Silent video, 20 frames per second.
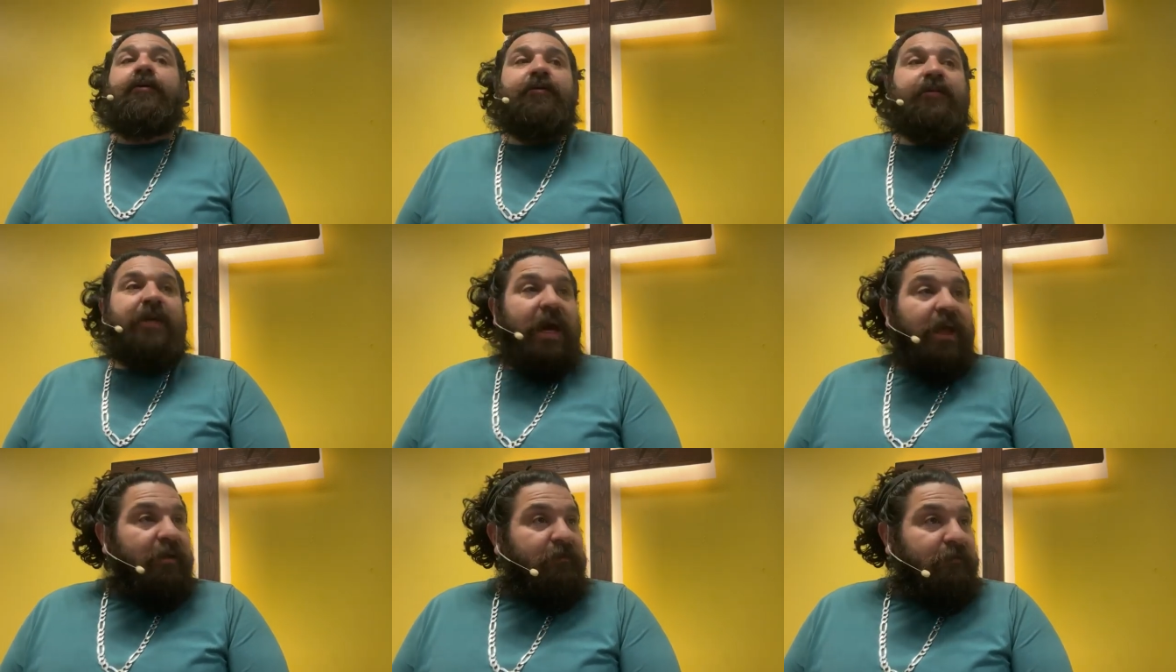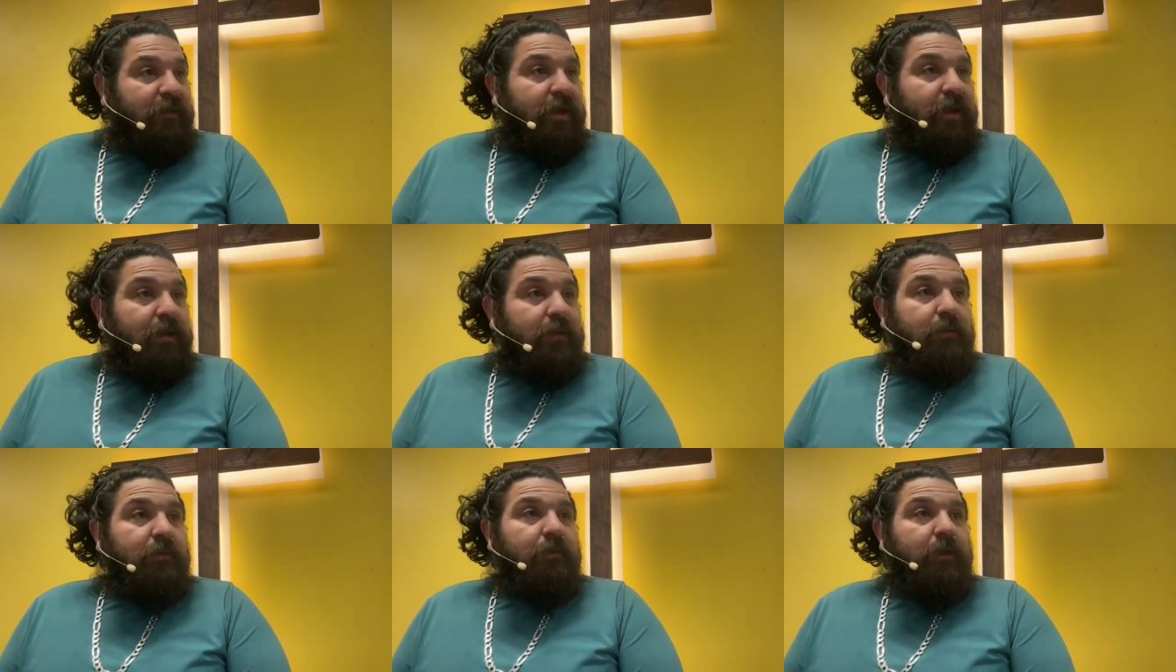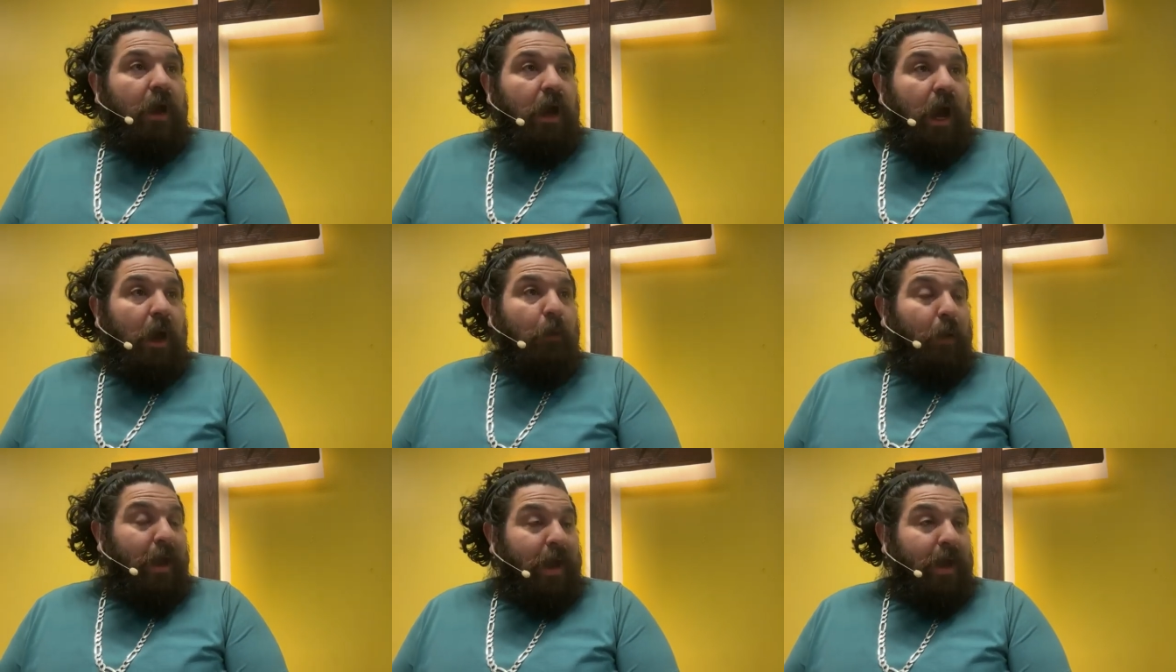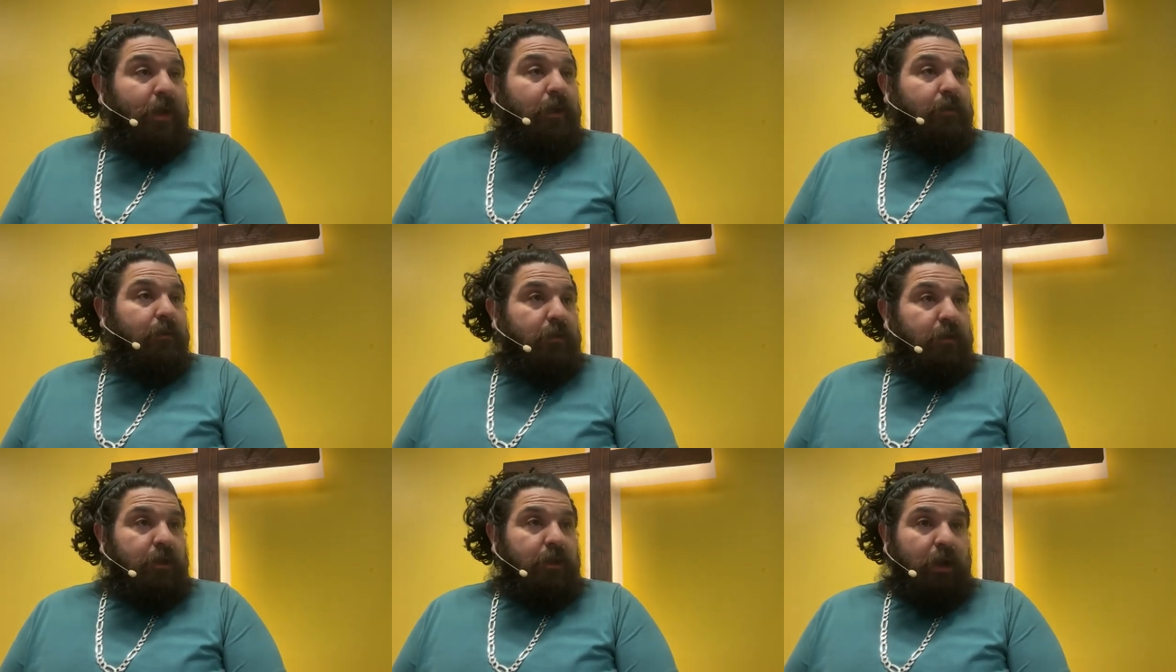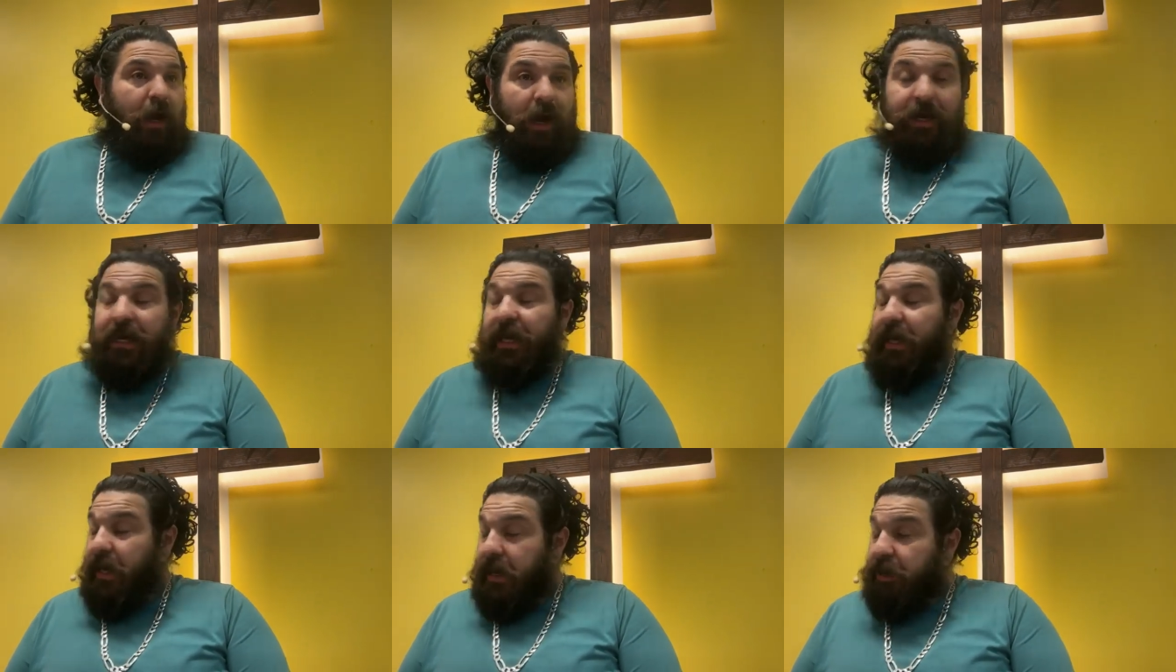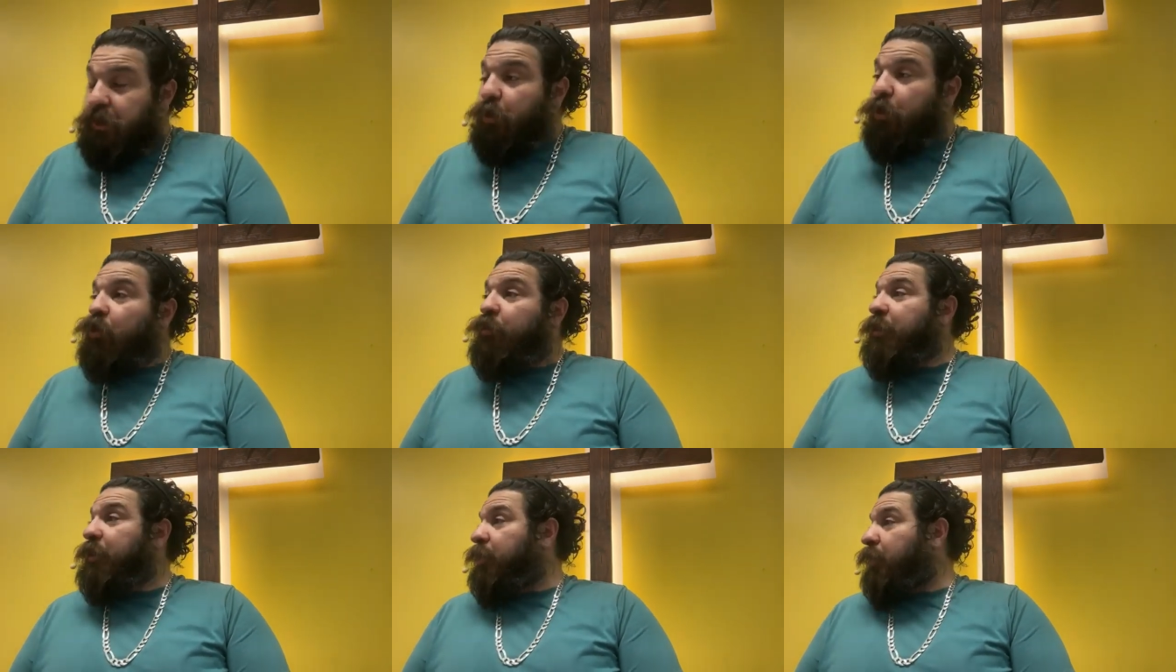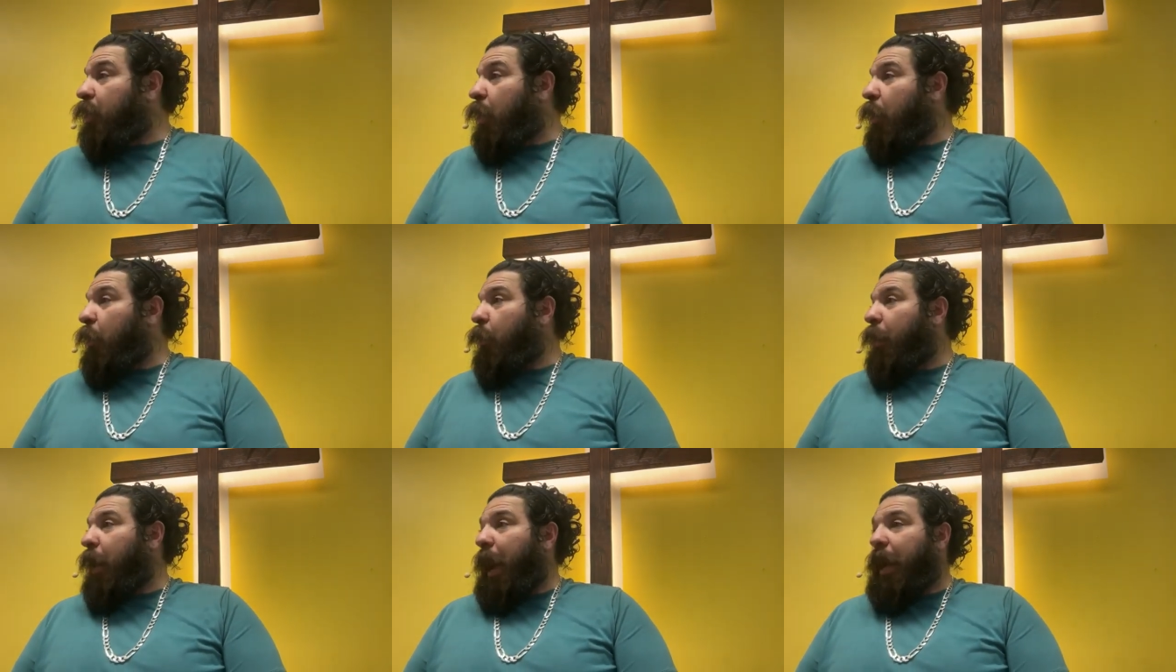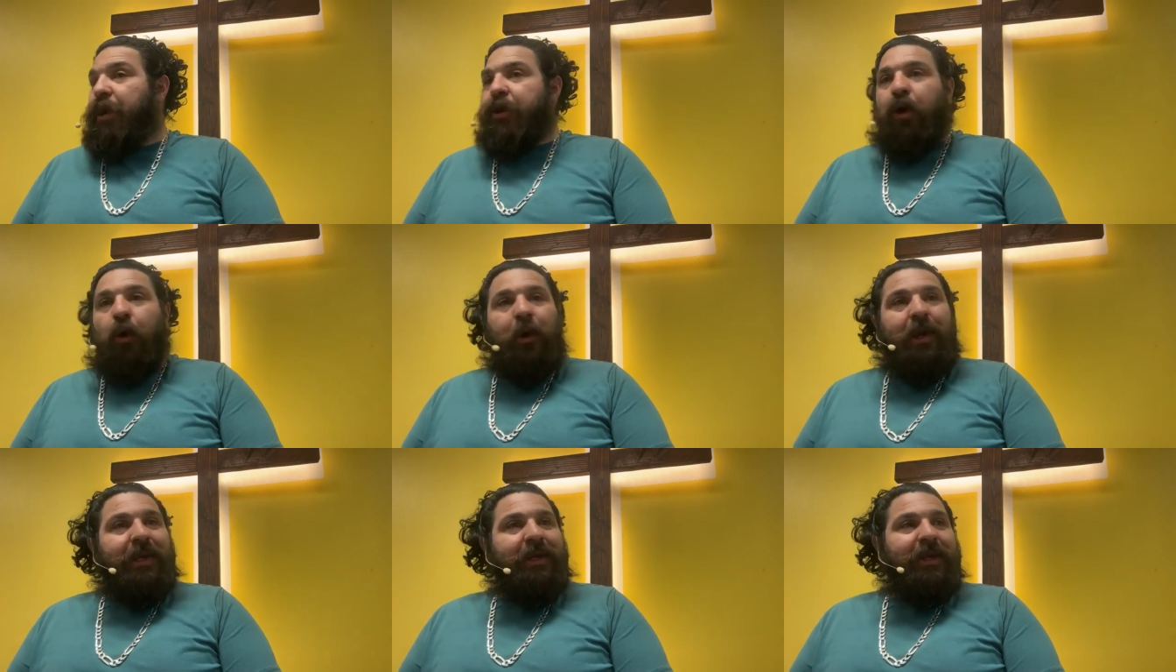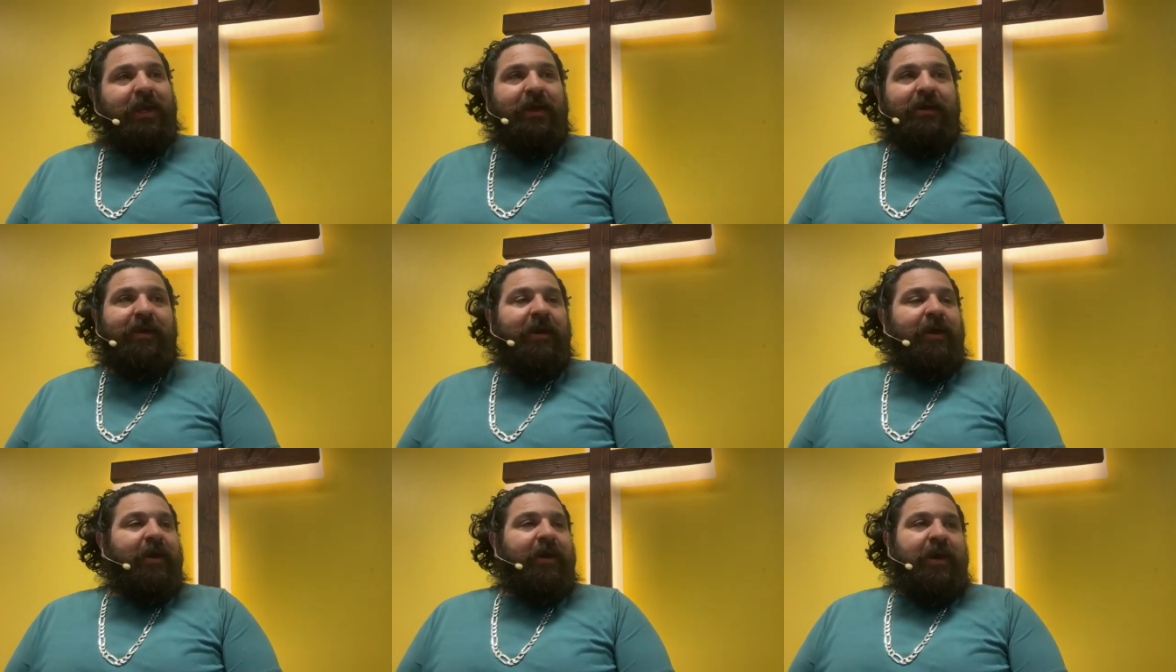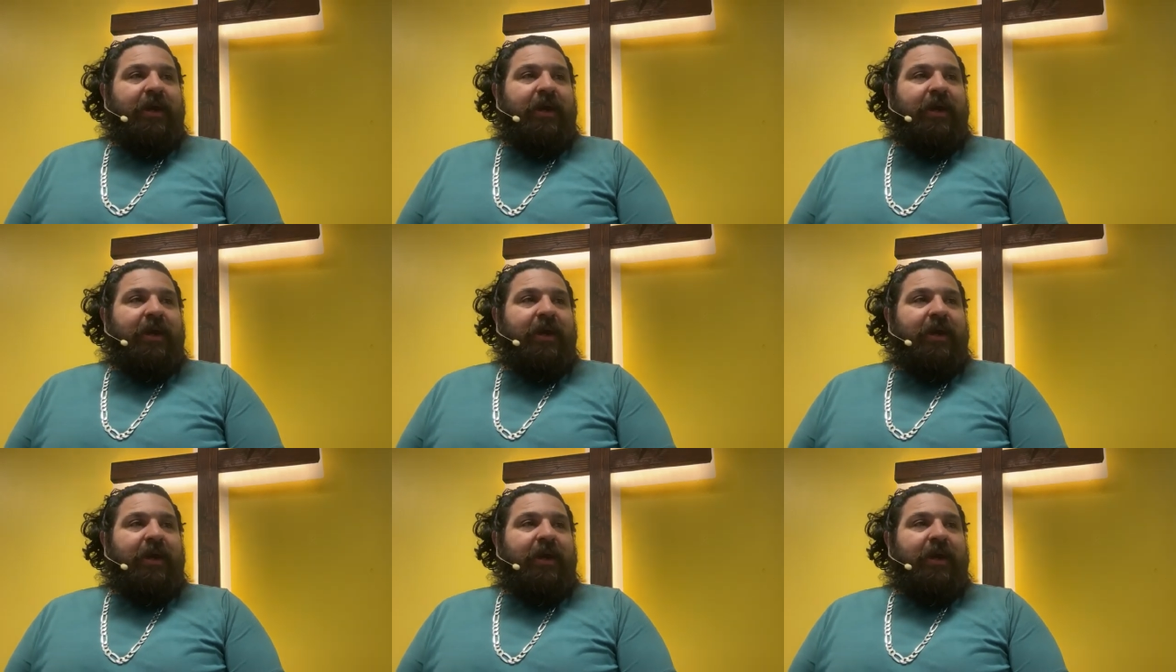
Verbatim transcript: Santa Fe. I went. He told me to go. I know he did.